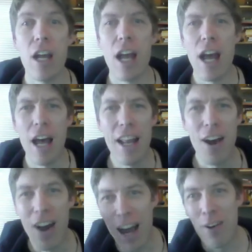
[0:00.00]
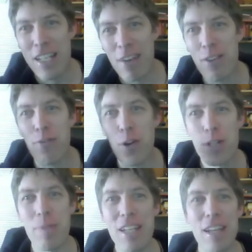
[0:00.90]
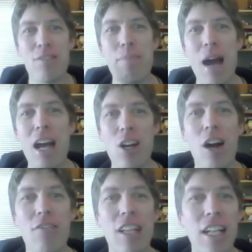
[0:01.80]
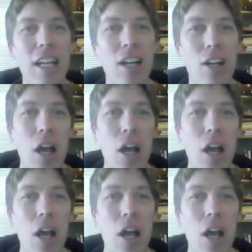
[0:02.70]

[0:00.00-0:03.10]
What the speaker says: Now, I always have to force myself to back off a little here.